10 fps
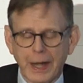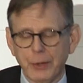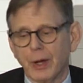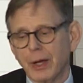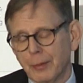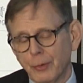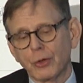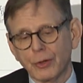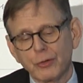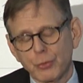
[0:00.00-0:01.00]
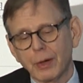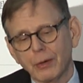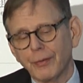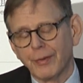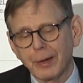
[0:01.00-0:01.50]
Anyway, I'm not going to dwell
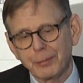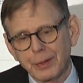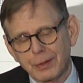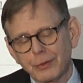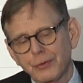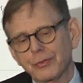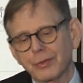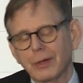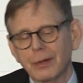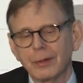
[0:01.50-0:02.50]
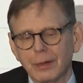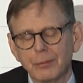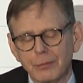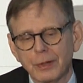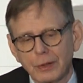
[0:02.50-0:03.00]
on that because
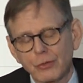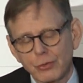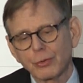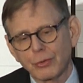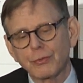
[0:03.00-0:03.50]
I'm running short